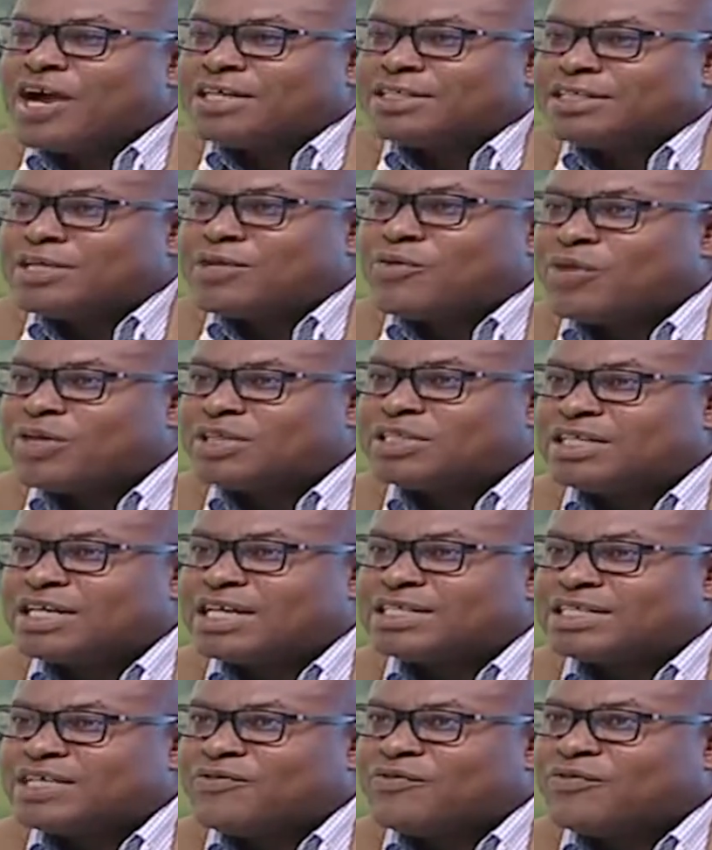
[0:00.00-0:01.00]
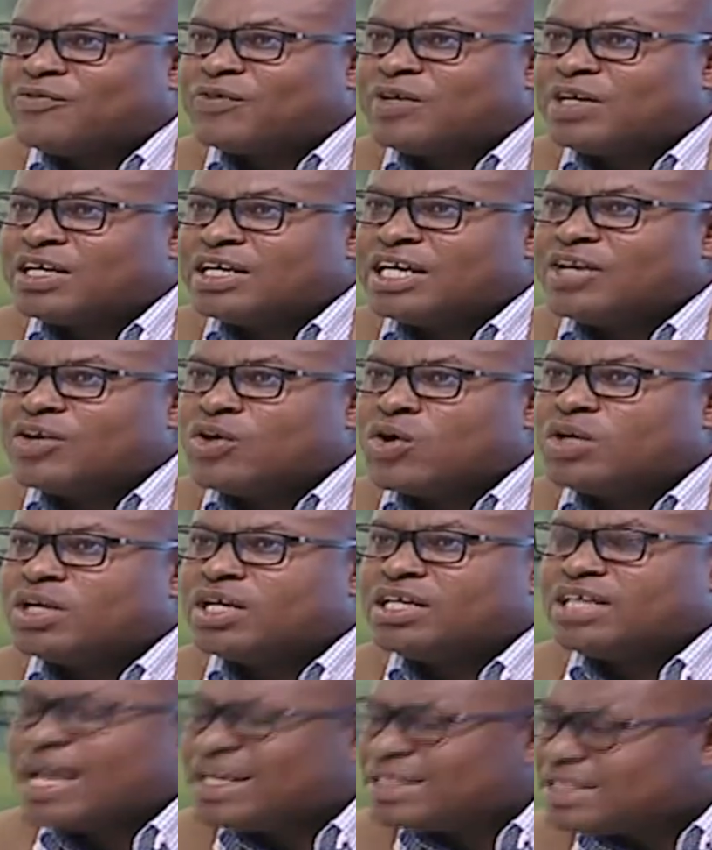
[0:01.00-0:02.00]
asking a question as if it's
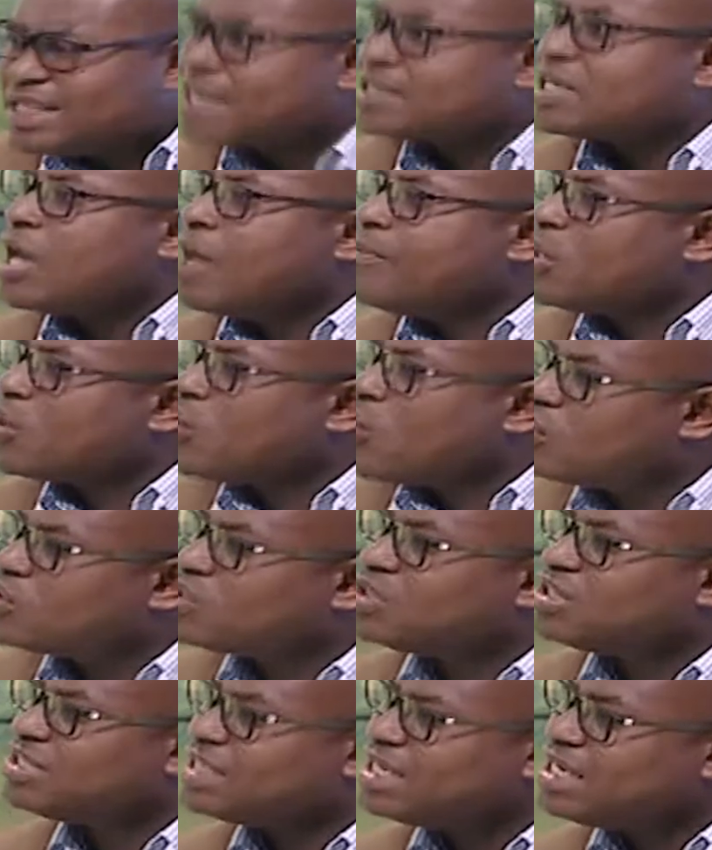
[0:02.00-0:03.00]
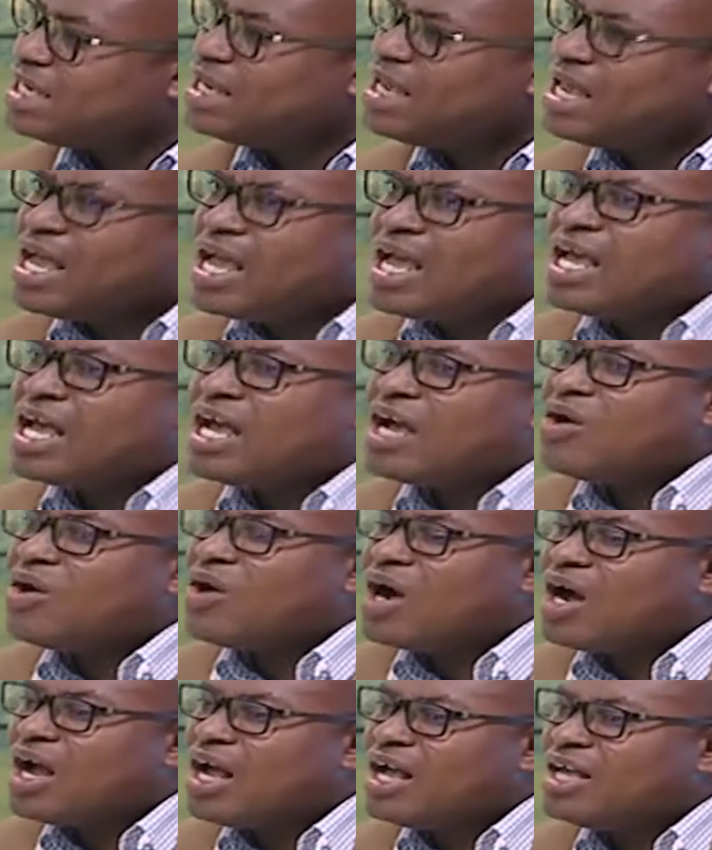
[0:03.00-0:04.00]
impossible. You know, yes, yes. Because see,
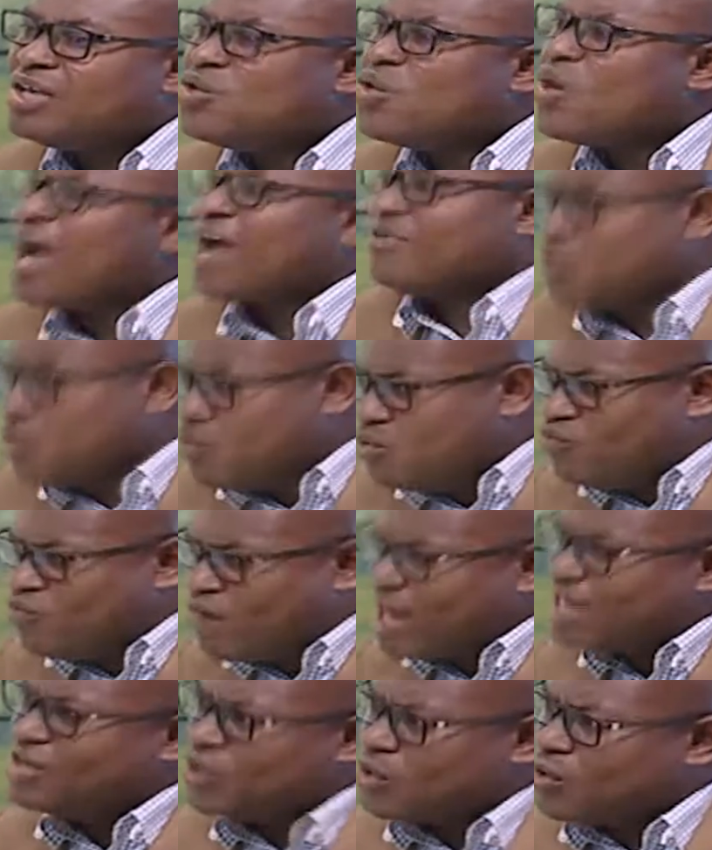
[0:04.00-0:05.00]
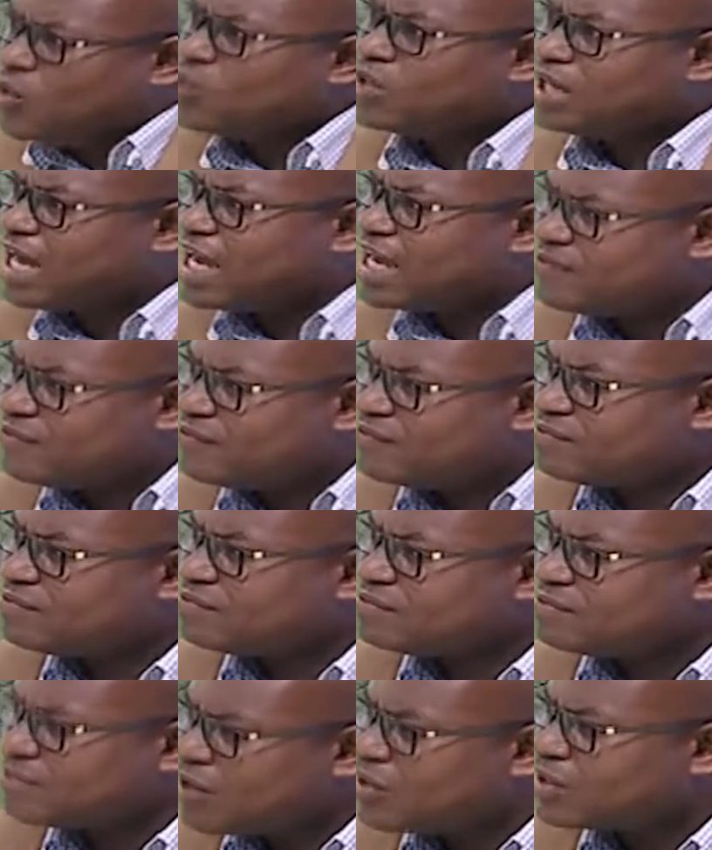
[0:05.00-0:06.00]
you have you run your own life,
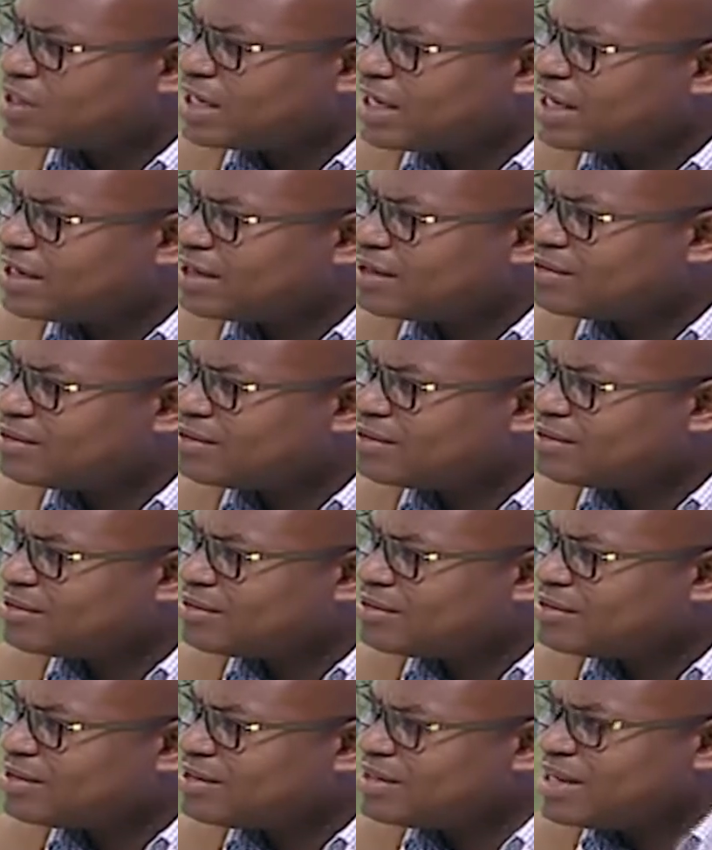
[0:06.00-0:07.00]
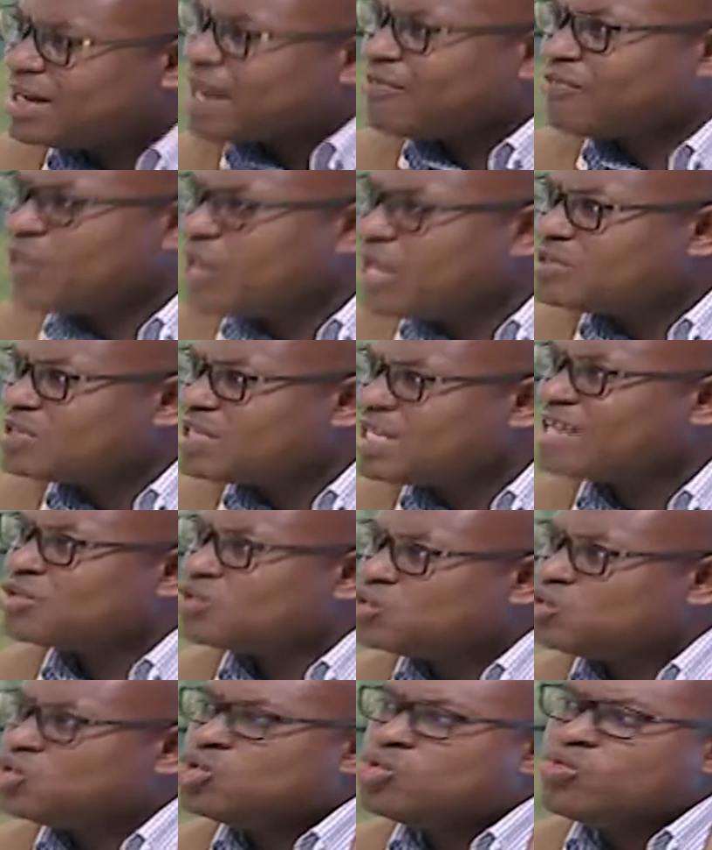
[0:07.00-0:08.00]
okay? There are things
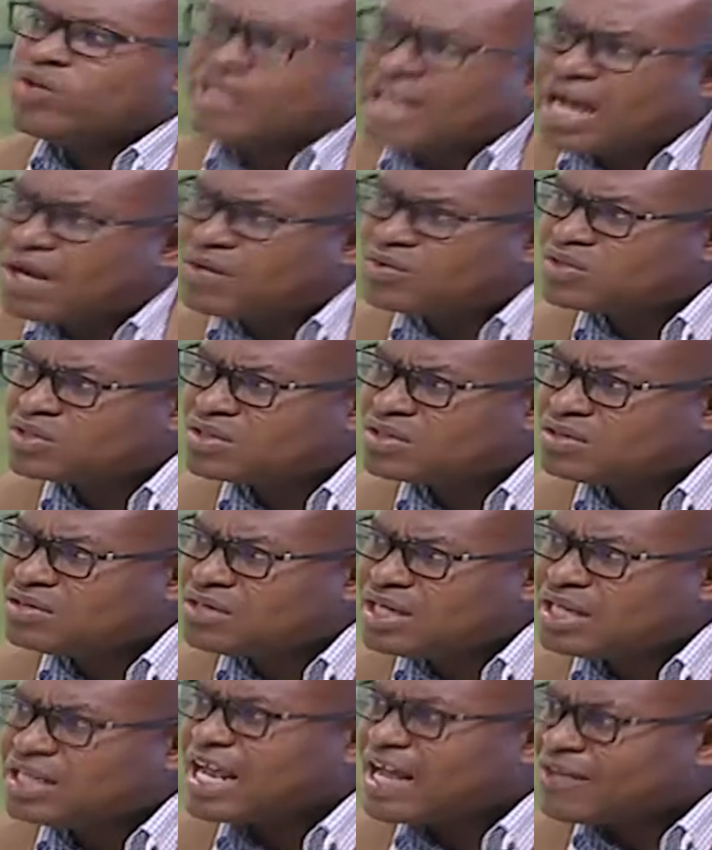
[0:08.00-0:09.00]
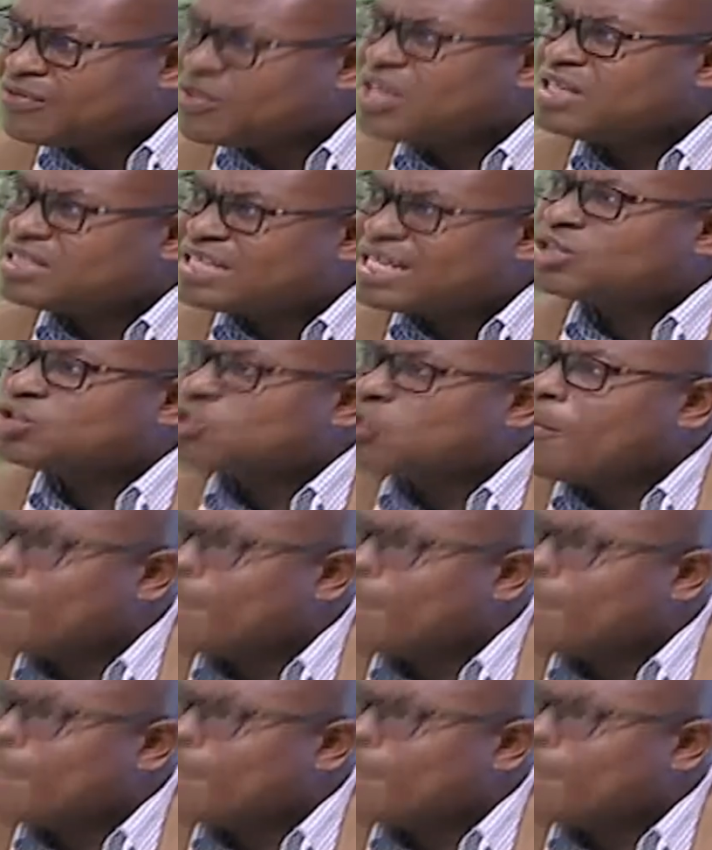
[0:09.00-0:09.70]
that you do without. Okay. There are things that you